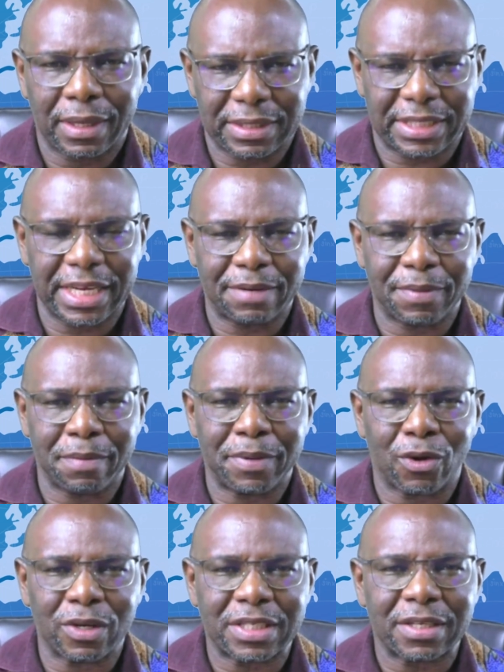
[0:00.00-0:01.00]
statement
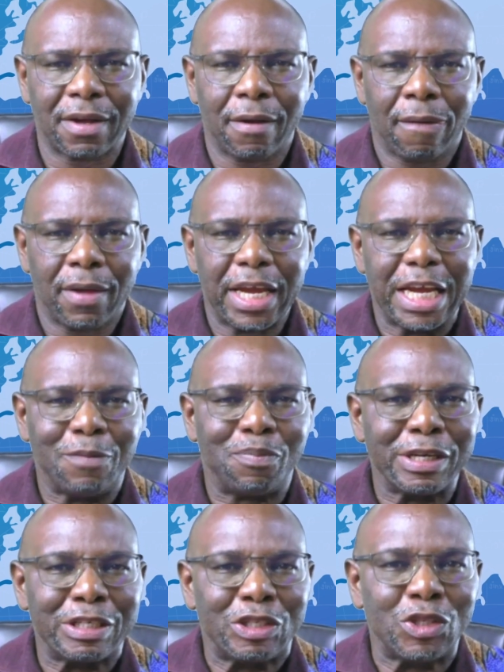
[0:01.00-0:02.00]
because it
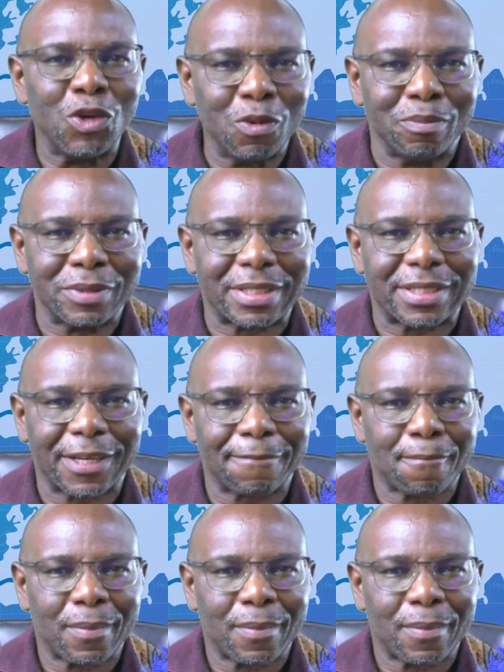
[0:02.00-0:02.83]
presumes